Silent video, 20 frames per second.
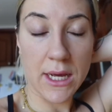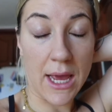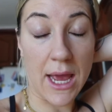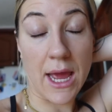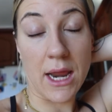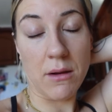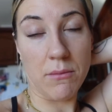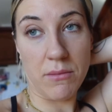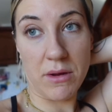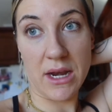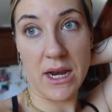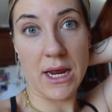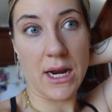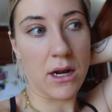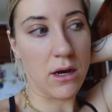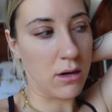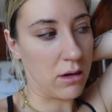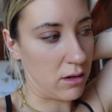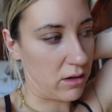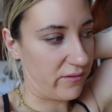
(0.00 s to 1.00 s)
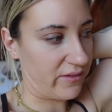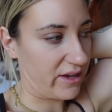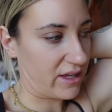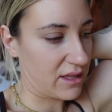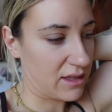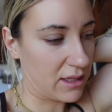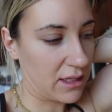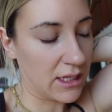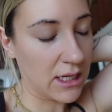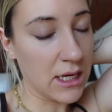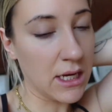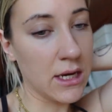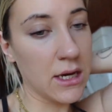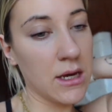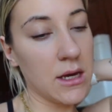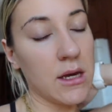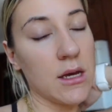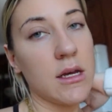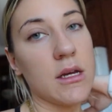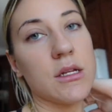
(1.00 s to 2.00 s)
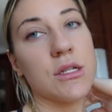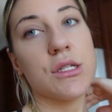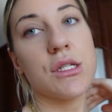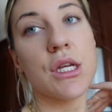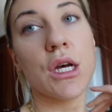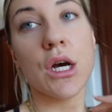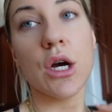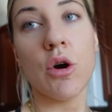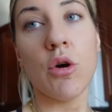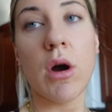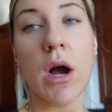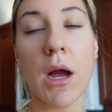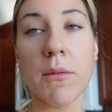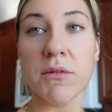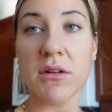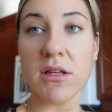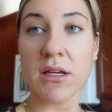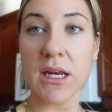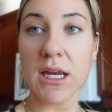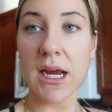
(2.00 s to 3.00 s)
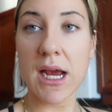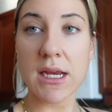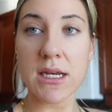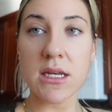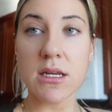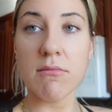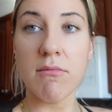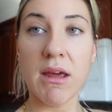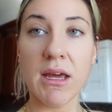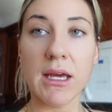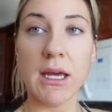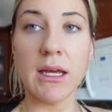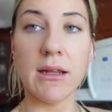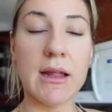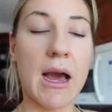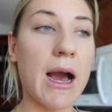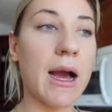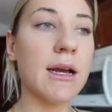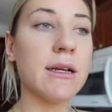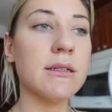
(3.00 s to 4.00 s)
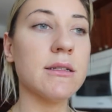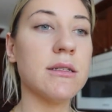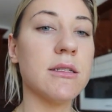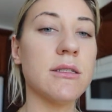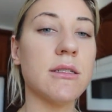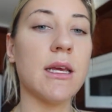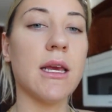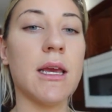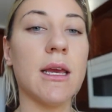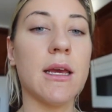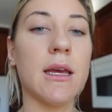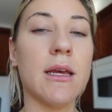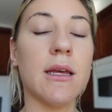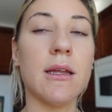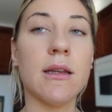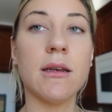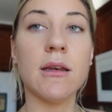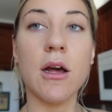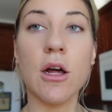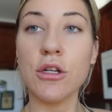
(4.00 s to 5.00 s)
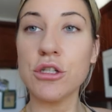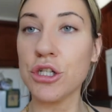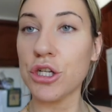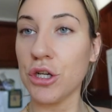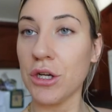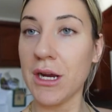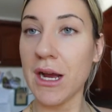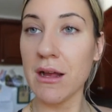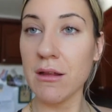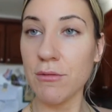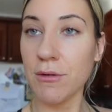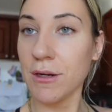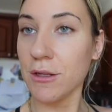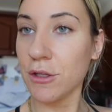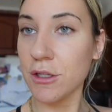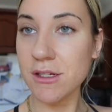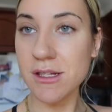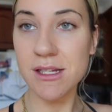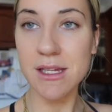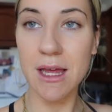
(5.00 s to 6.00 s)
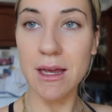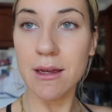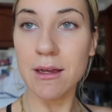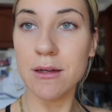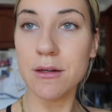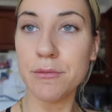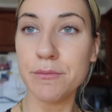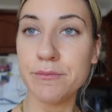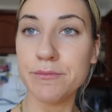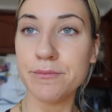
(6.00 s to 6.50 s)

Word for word: and banana, obviously. So I'm just gonna get to making that and I'll show you guys what it looks like.